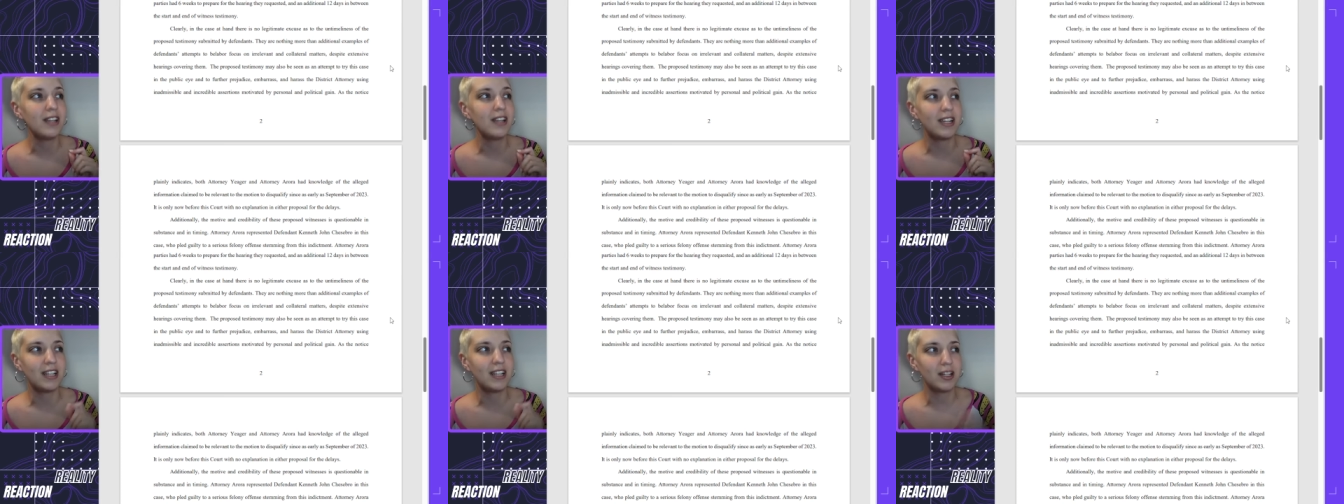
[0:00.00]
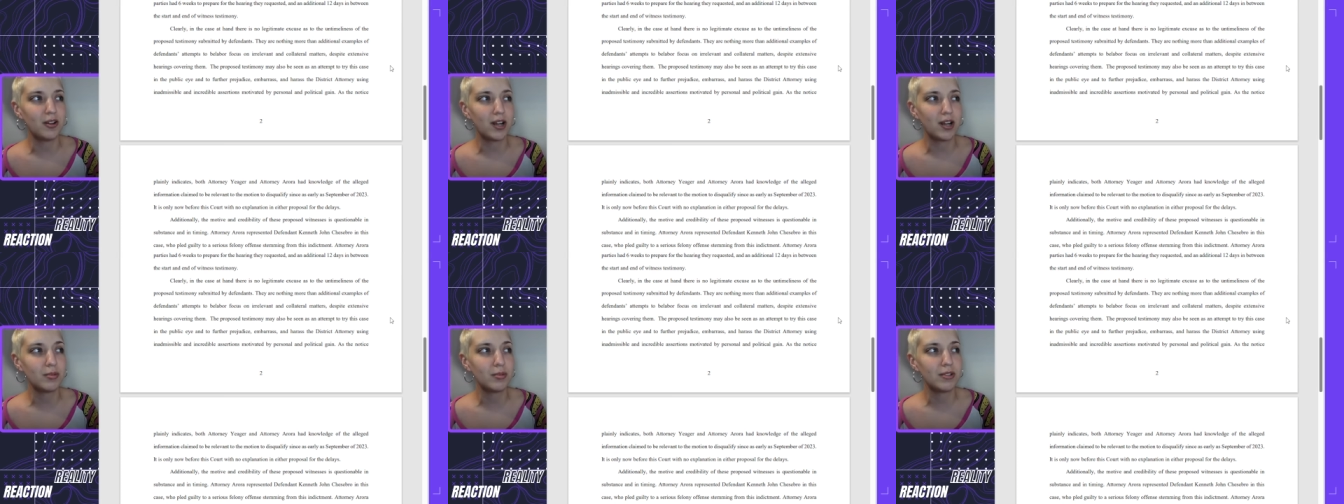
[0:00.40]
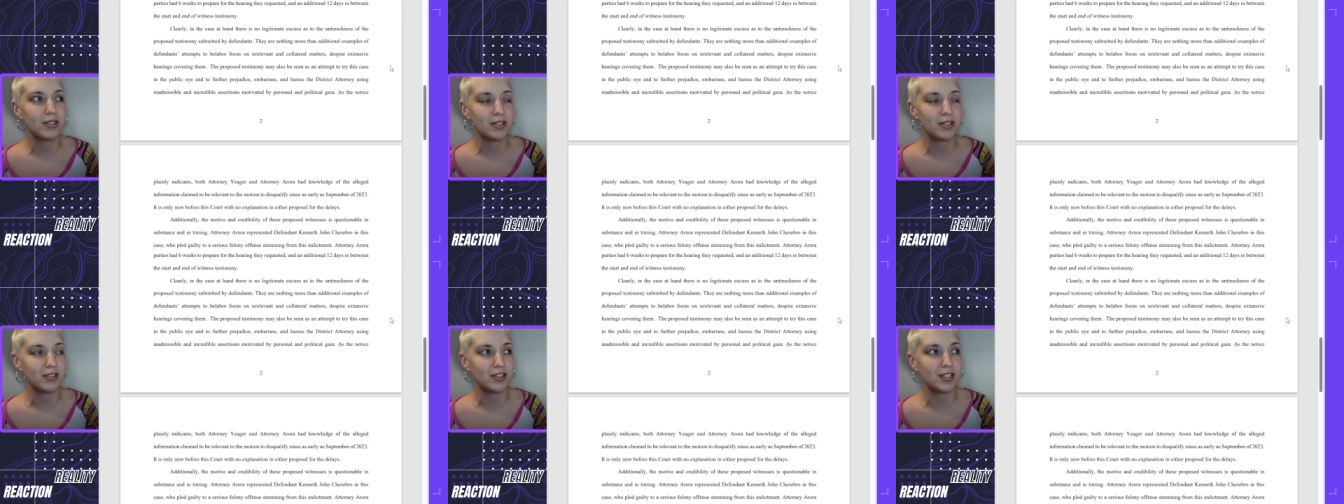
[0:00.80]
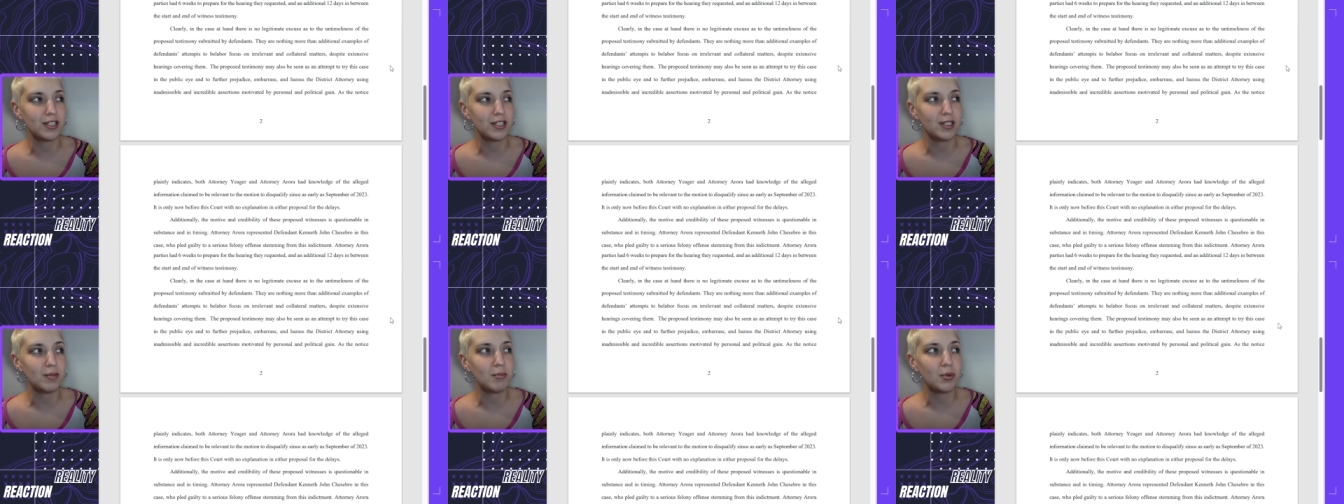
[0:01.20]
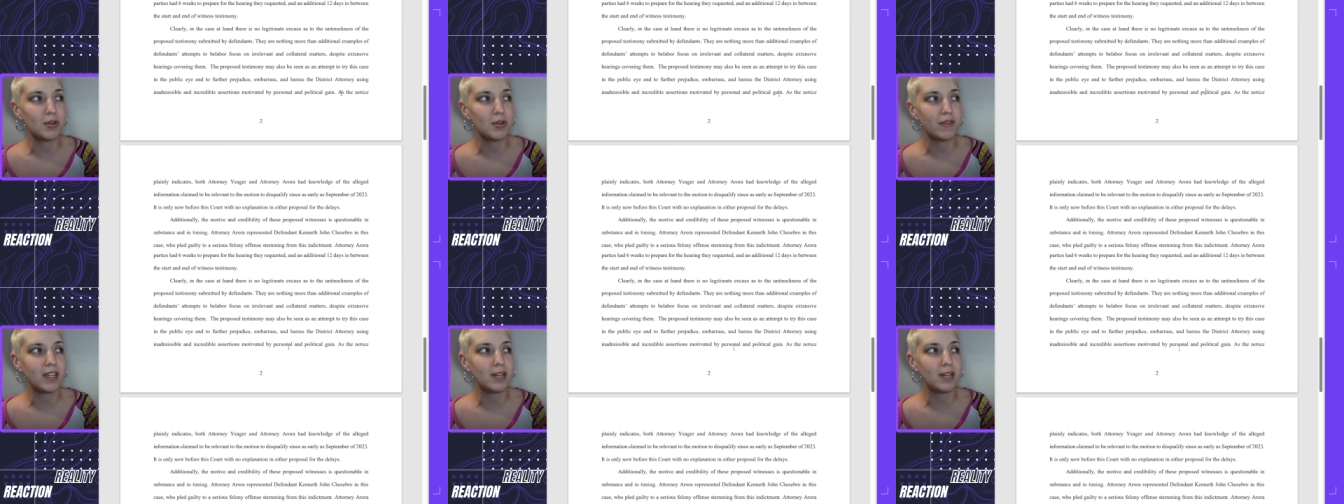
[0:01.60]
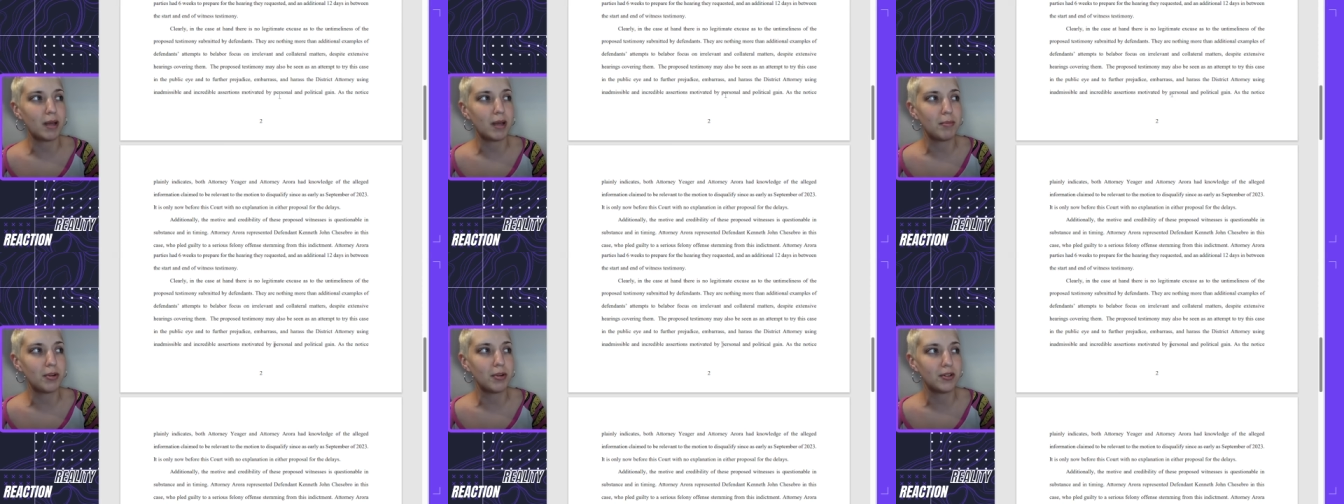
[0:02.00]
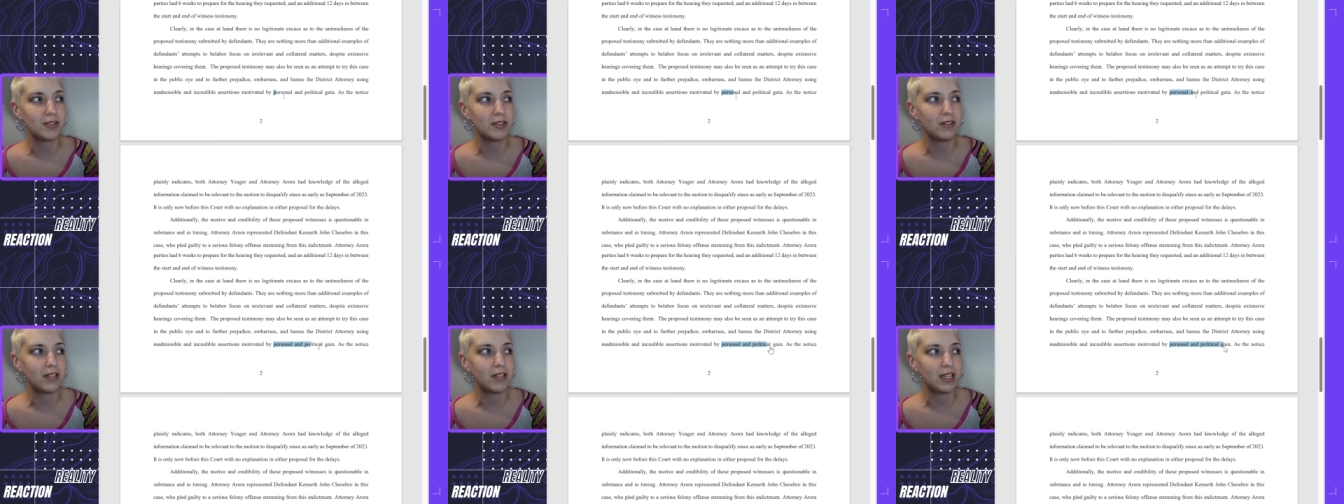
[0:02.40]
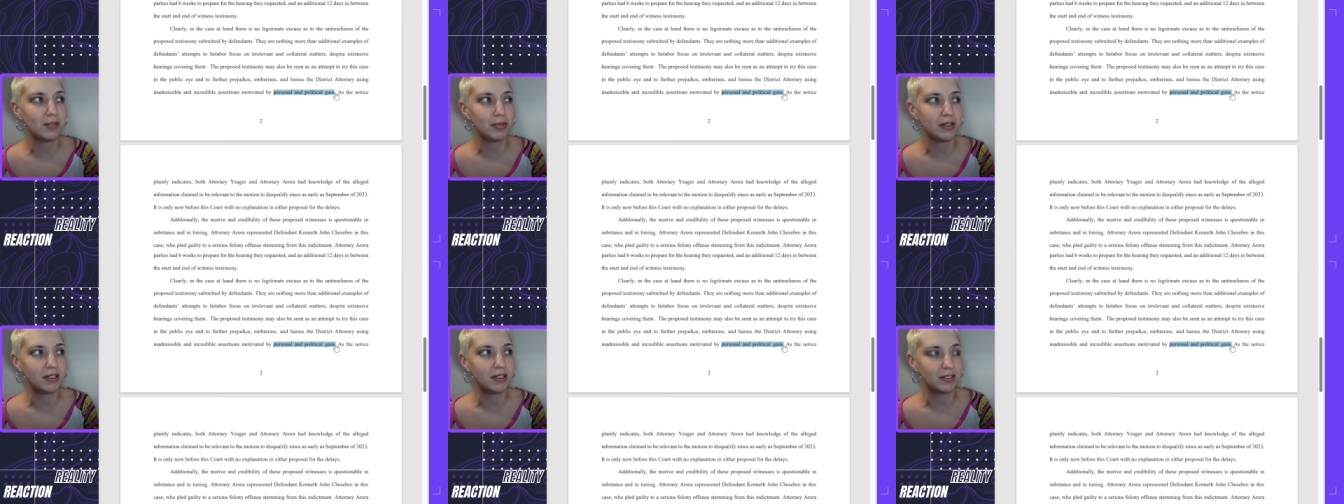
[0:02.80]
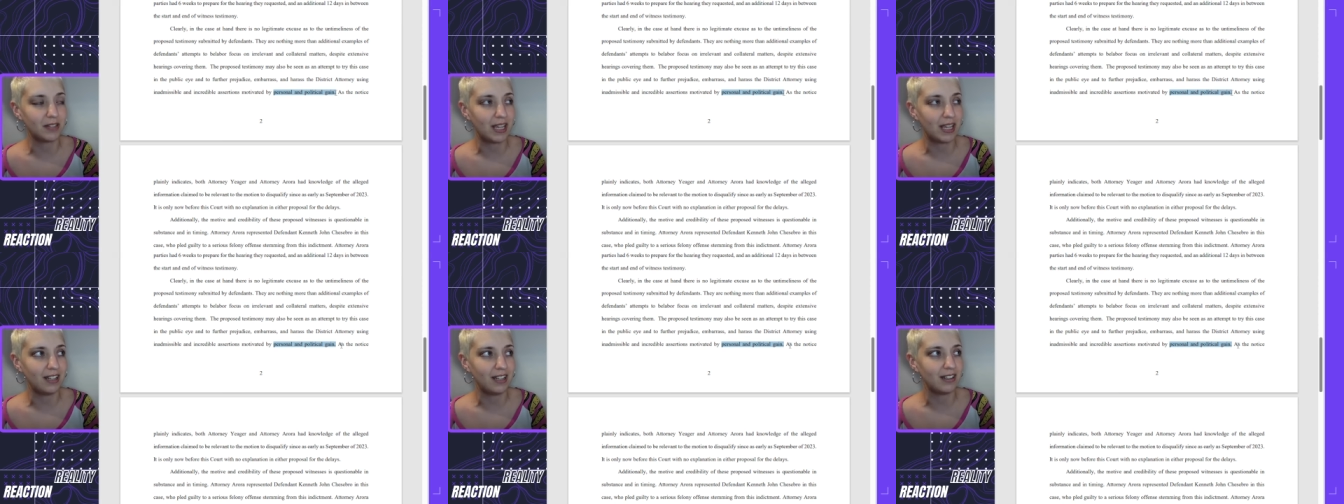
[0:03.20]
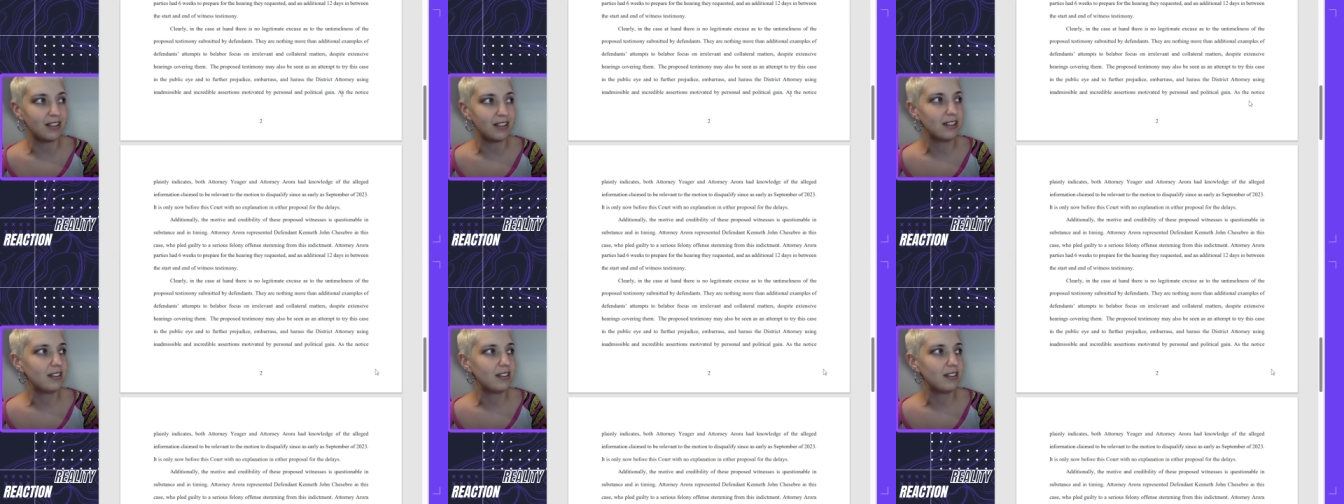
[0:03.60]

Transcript: and incredible assertions motivated by personal and political gain.